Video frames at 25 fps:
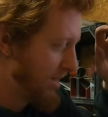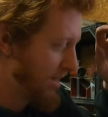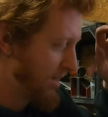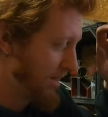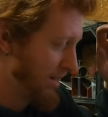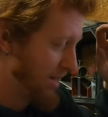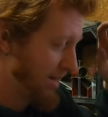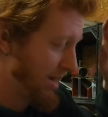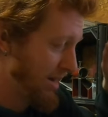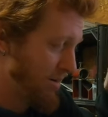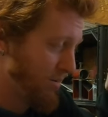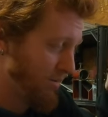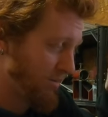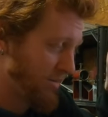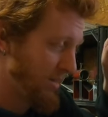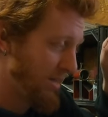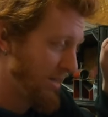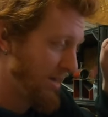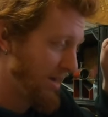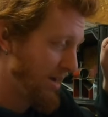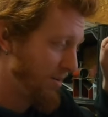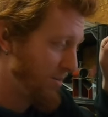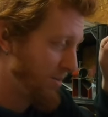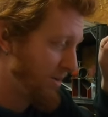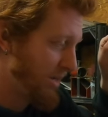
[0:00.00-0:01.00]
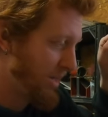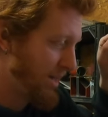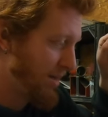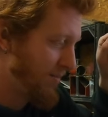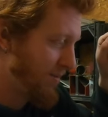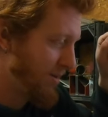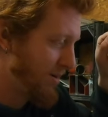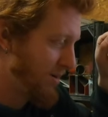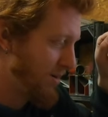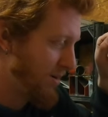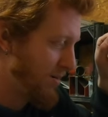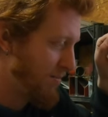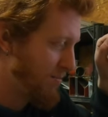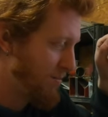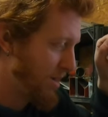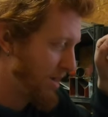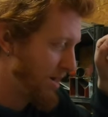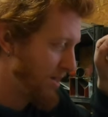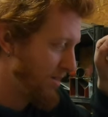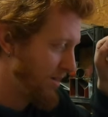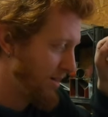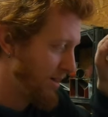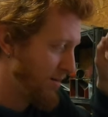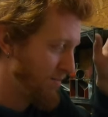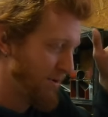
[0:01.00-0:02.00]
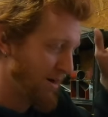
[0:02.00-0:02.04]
And I don't think I would even bother.